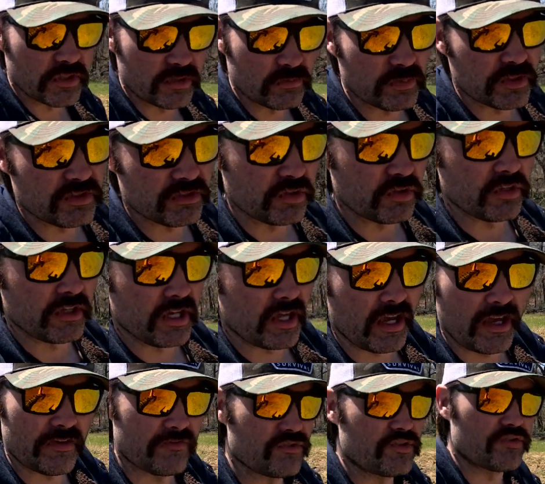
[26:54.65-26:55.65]
a good bit to it.
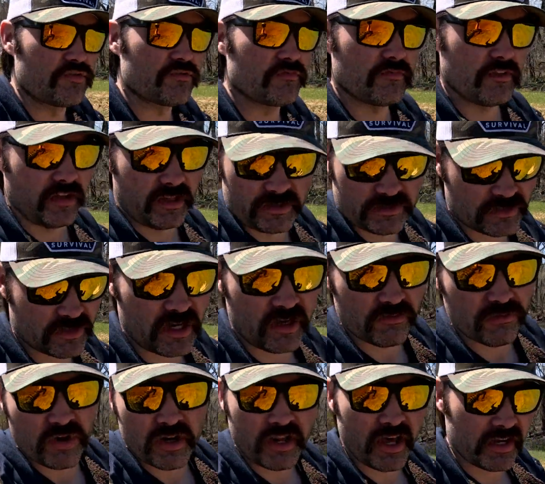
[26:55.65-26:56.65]
I have just, like I said,
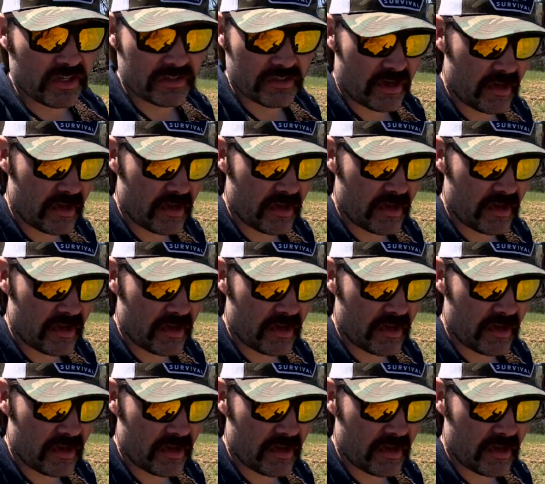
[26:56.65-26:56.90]
I've run out of